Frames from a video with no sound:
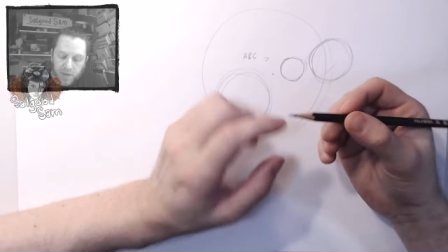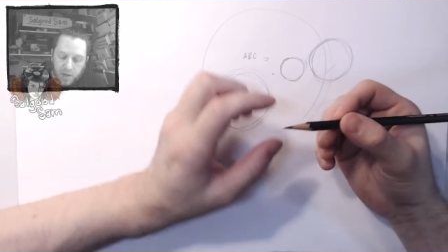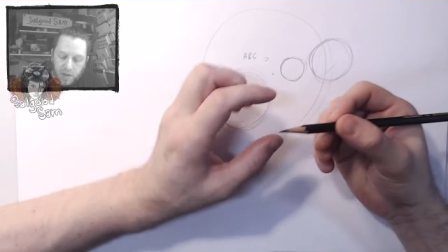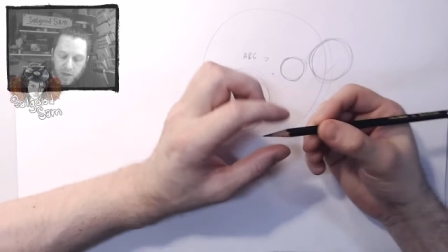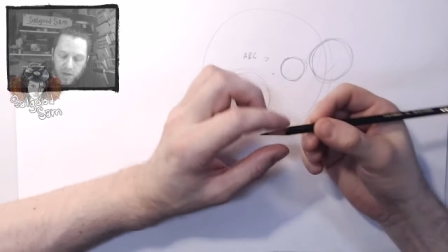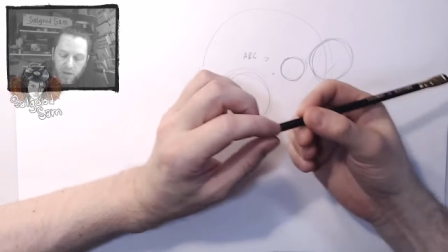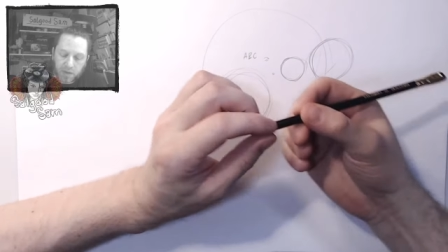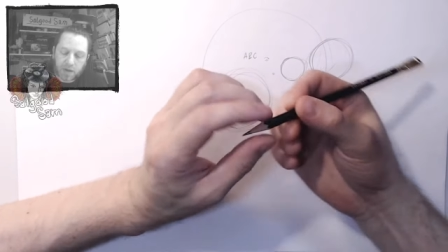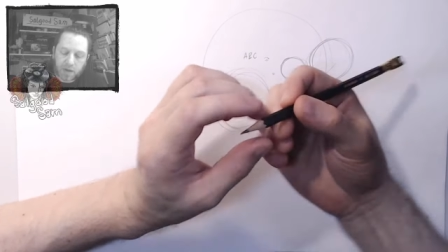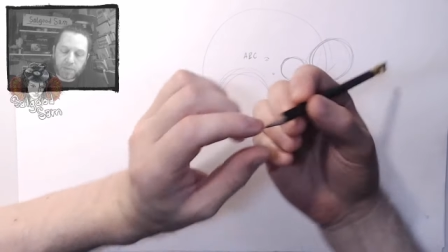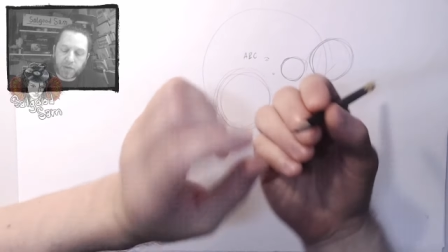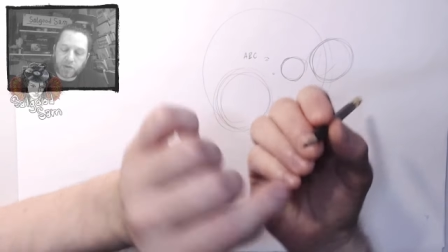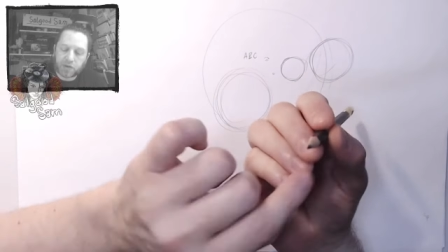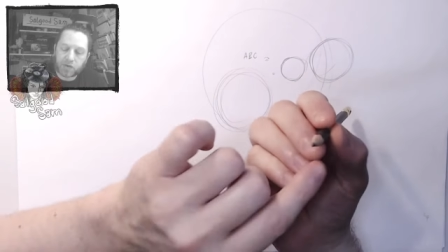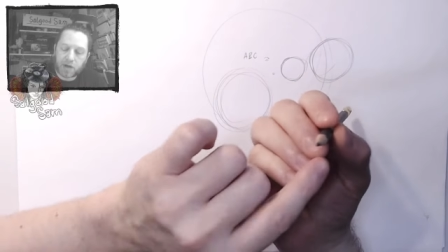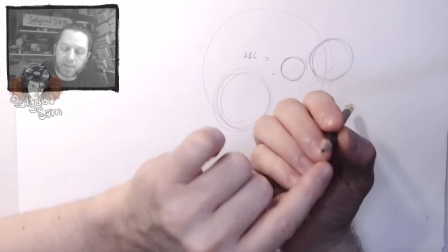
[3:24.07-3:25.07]
Another thing about
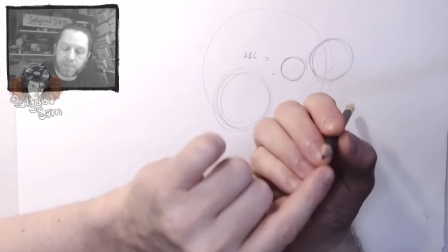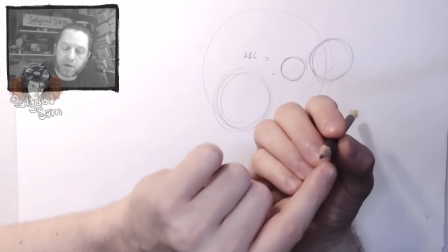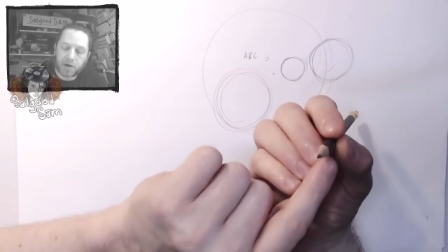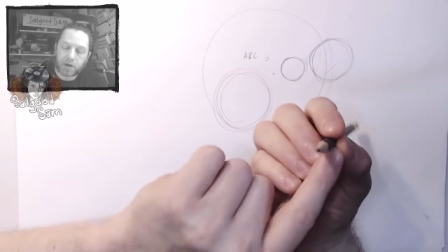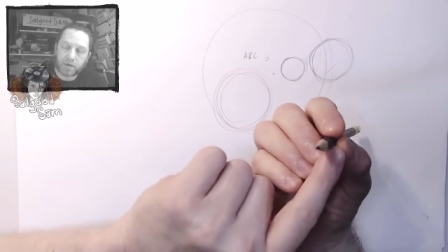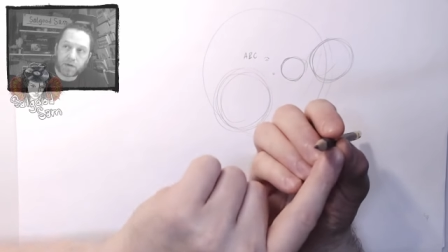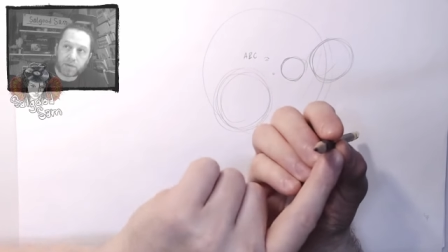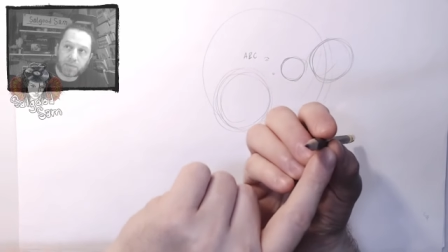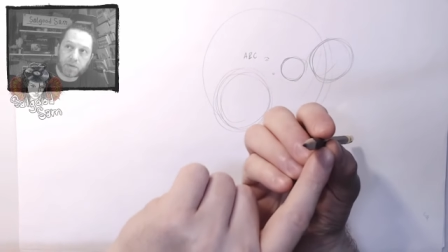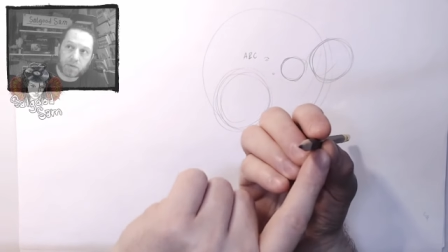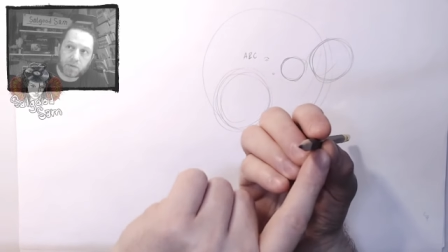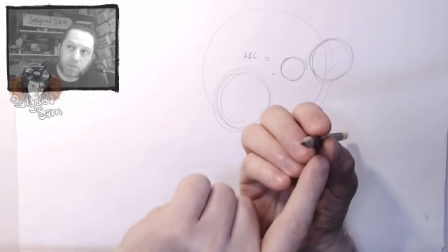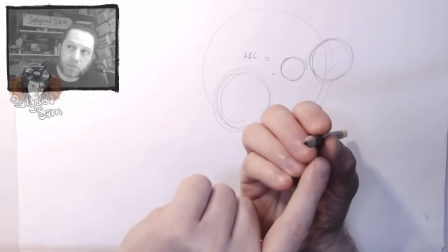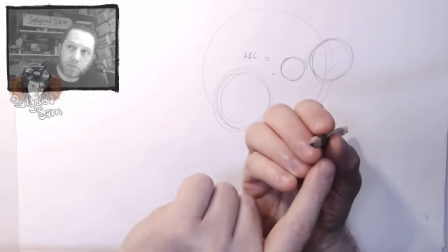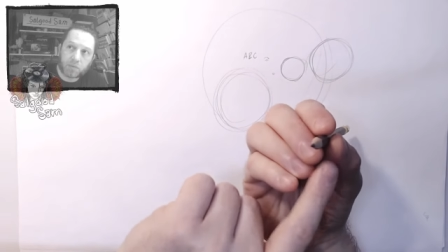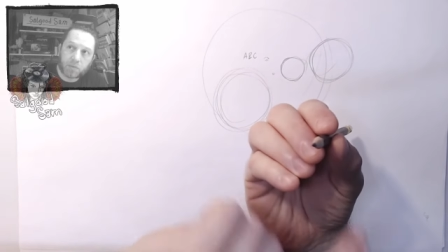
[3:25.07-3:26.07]
the tripod grip
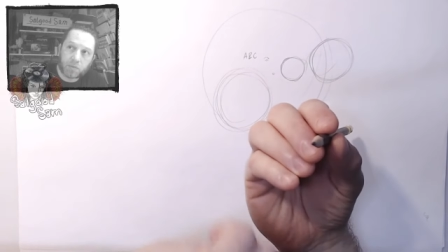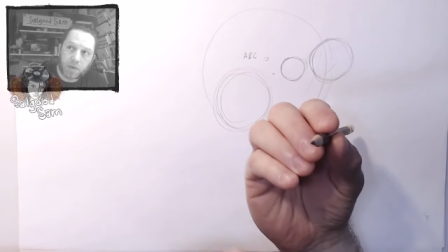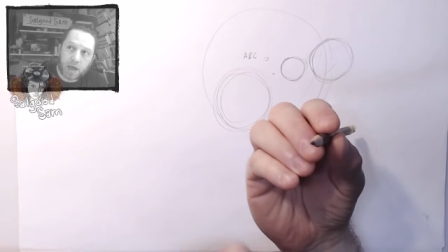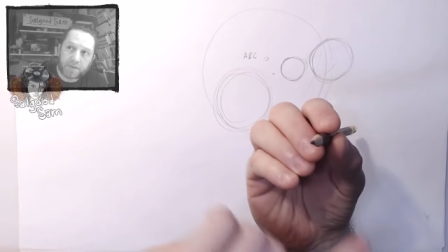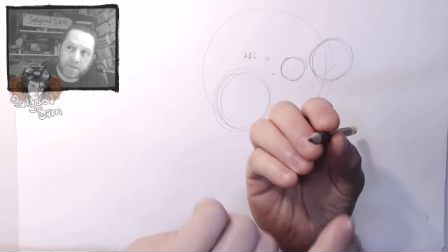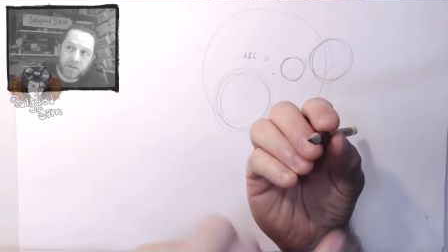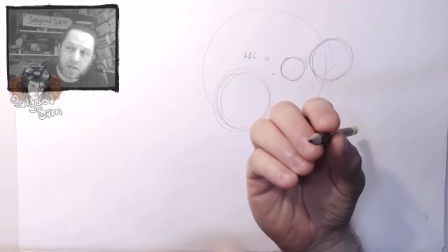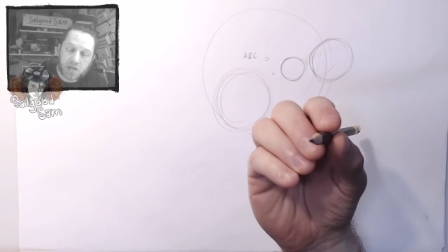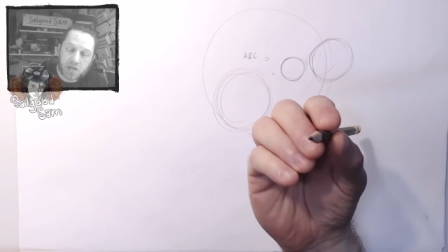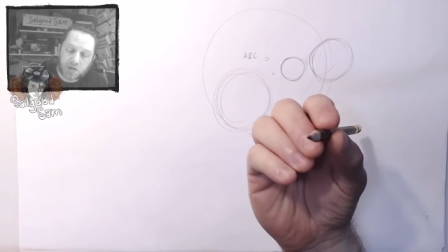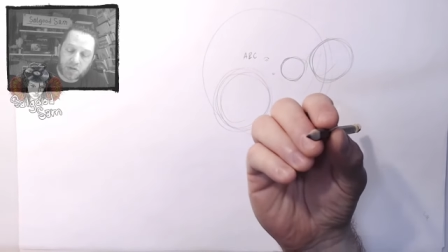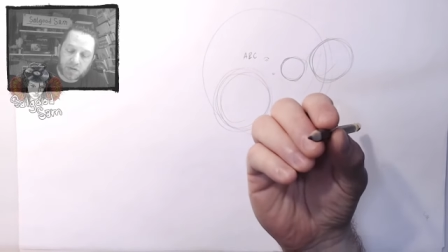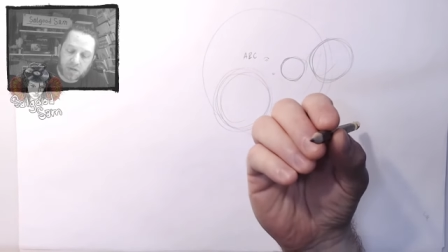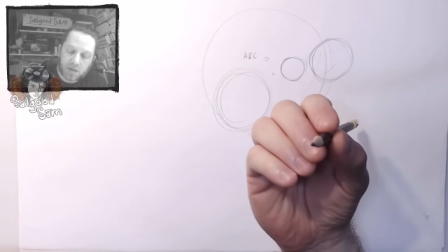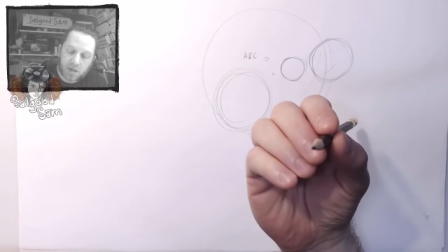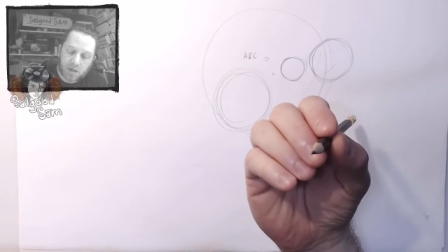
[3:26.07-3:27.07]
that's
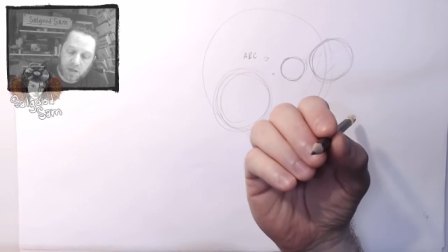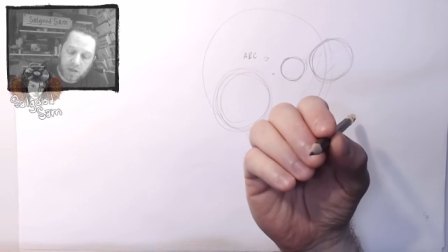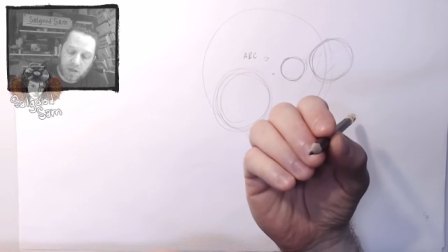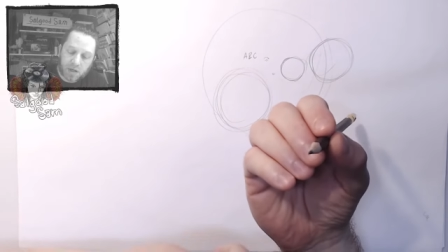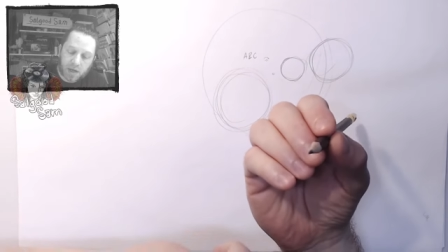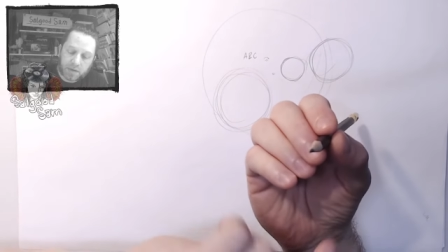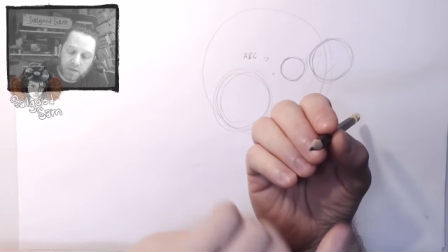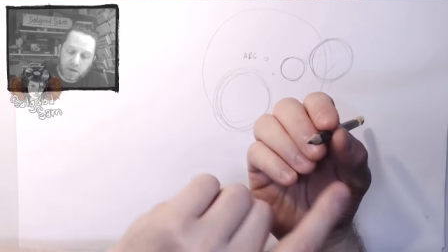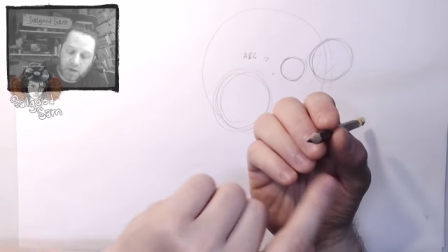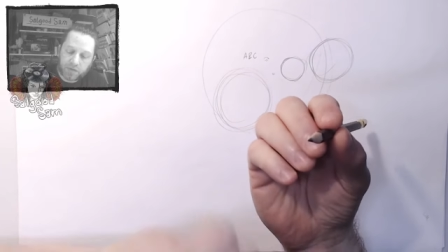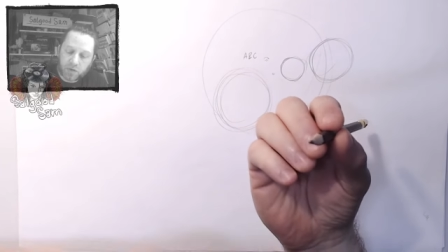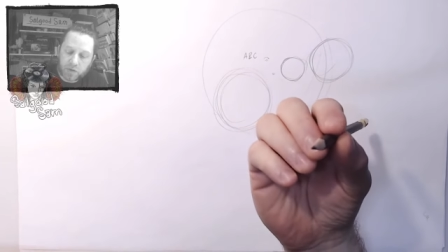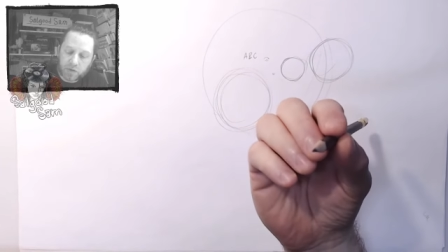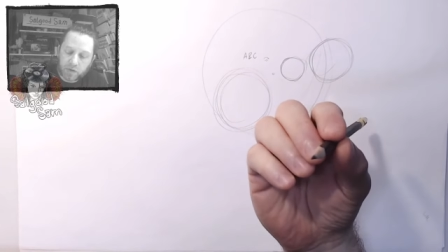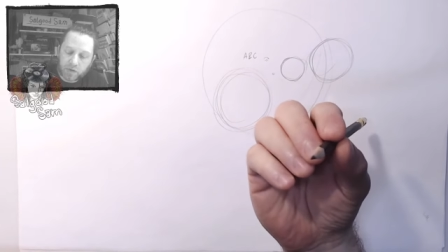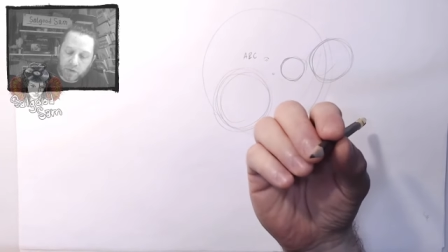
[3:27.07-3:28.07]
advantageous, and a few
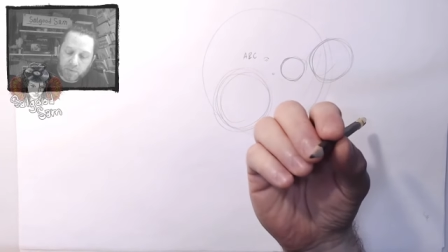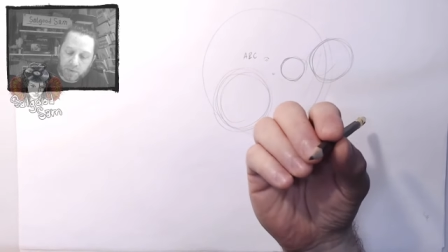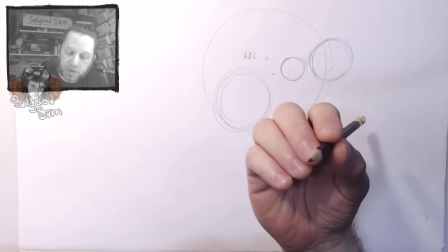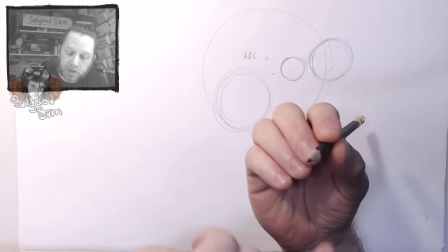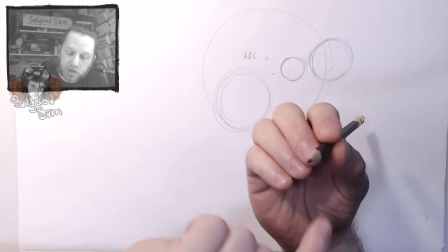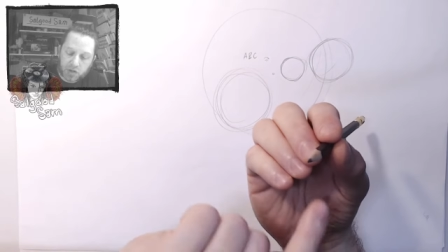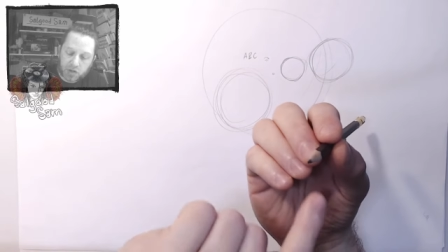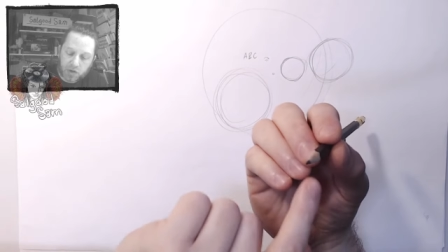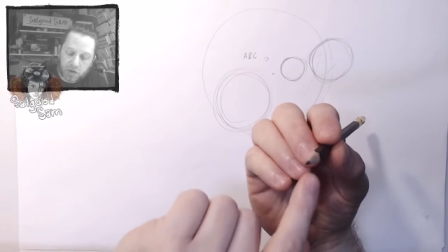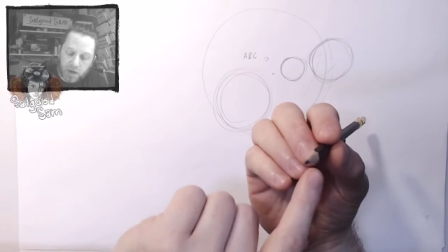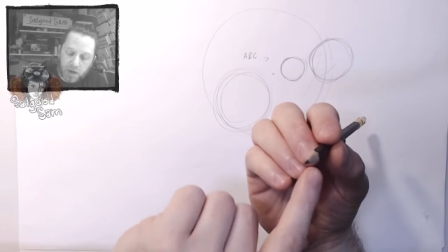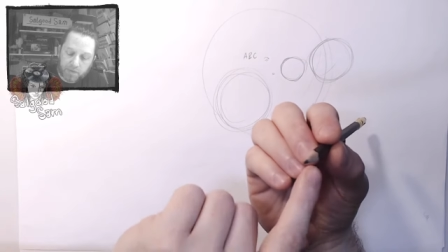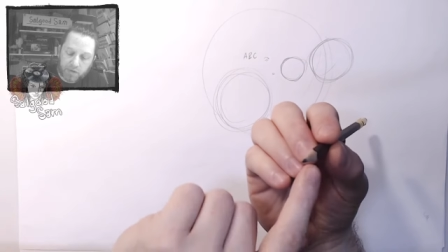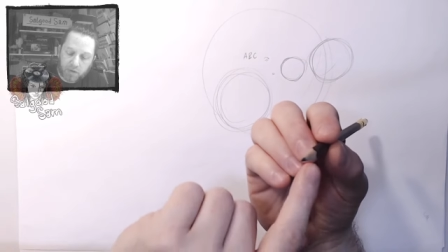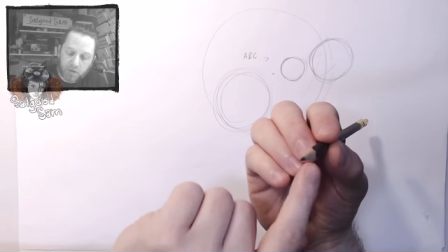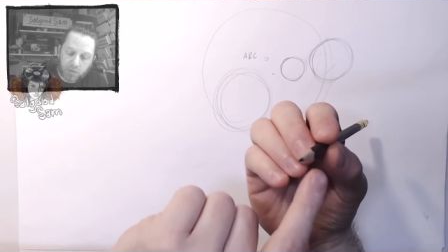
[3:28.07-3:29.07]
of the other grips I'm going to show you
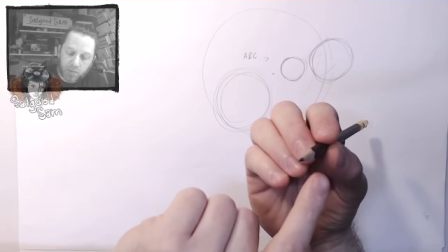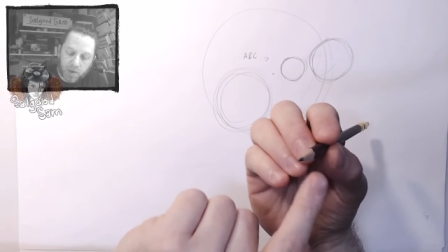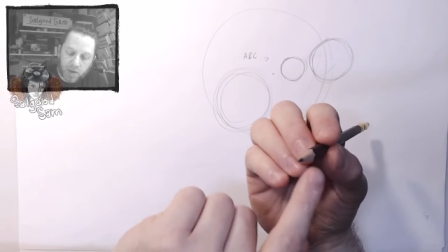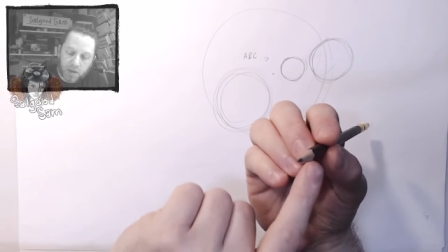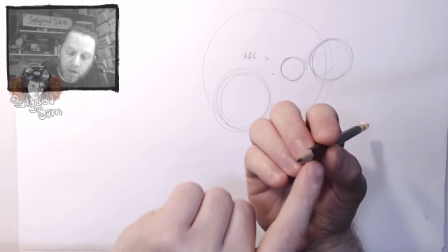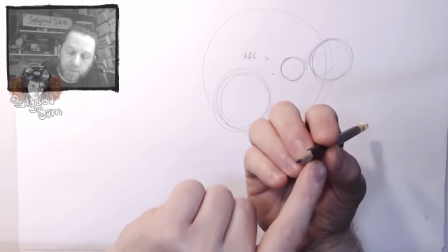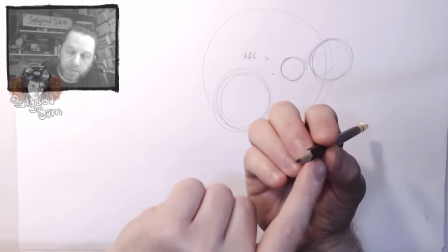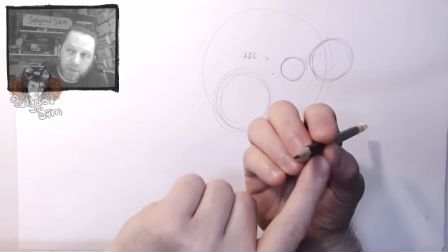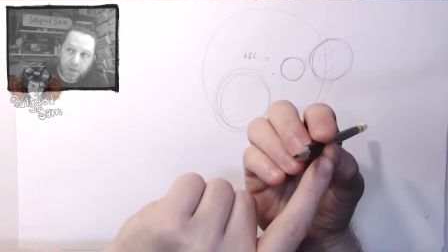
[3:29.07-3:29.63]
have this as well.